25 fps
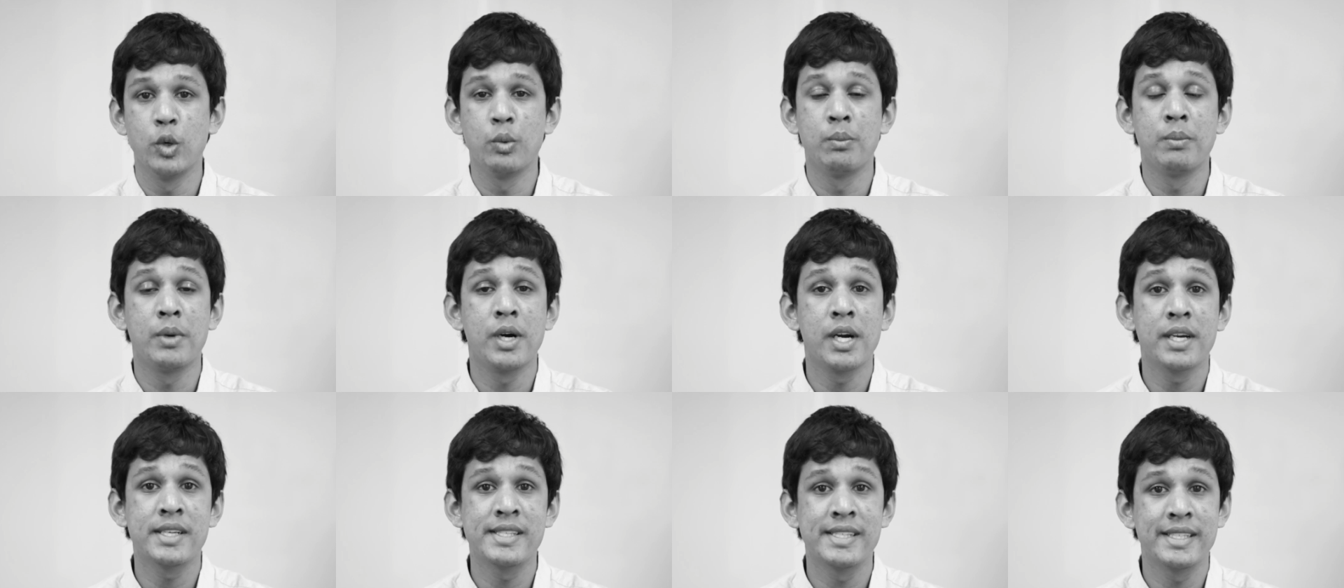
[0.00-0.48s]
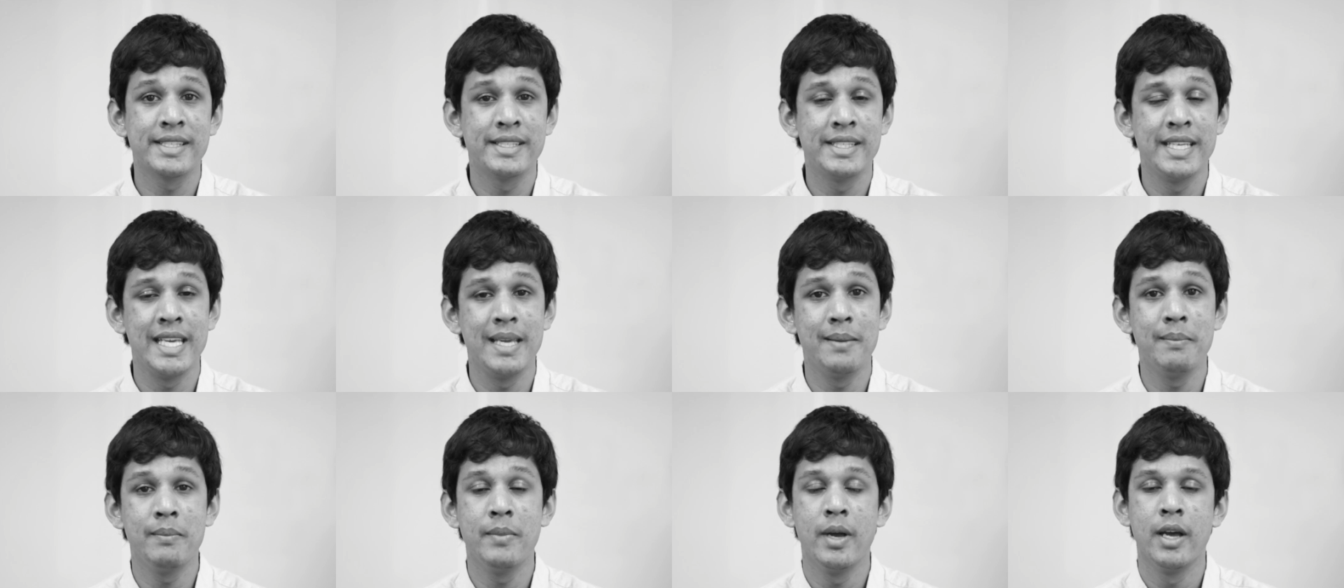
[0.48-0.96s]
Your marketing
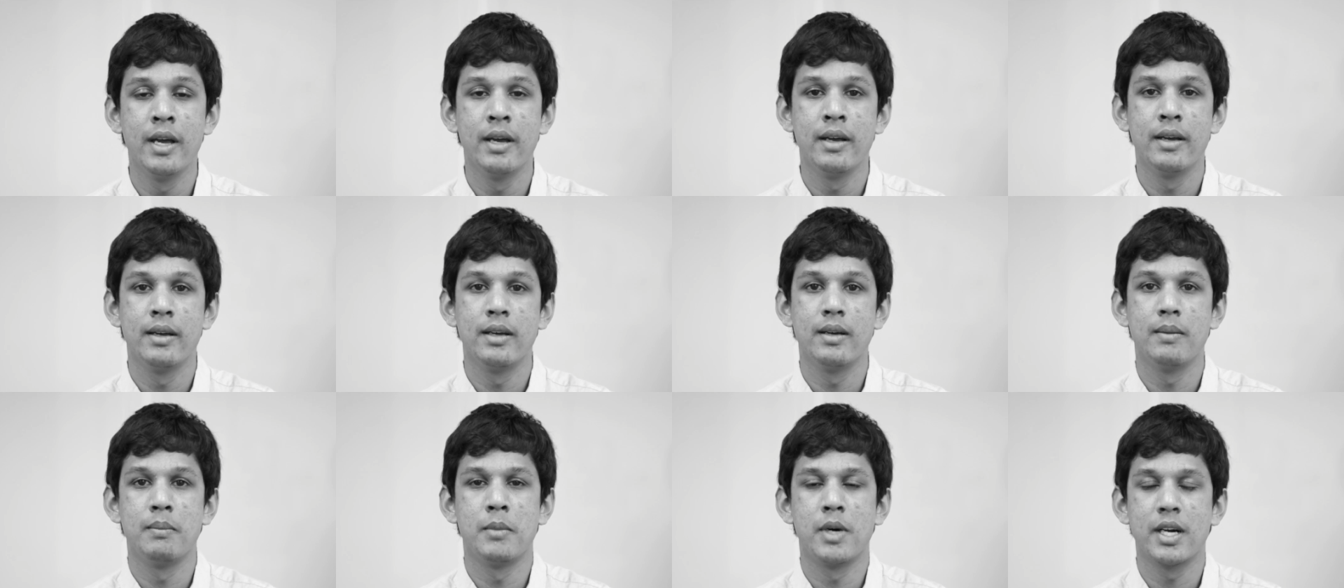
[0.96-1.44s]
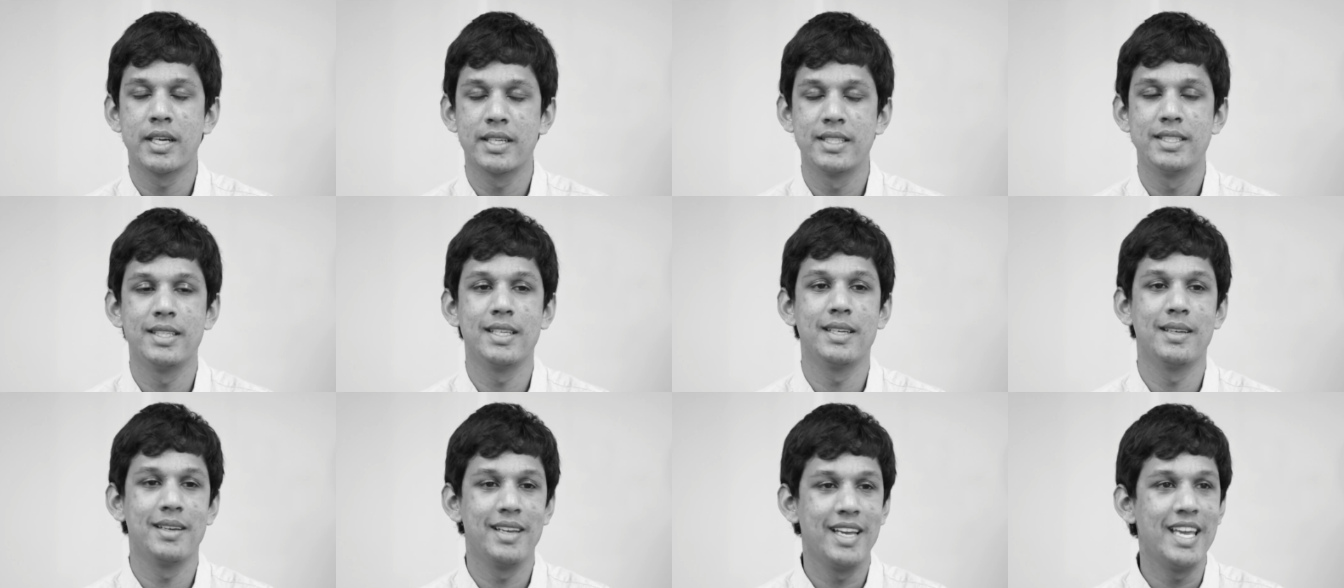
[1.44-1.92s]
team, marketing...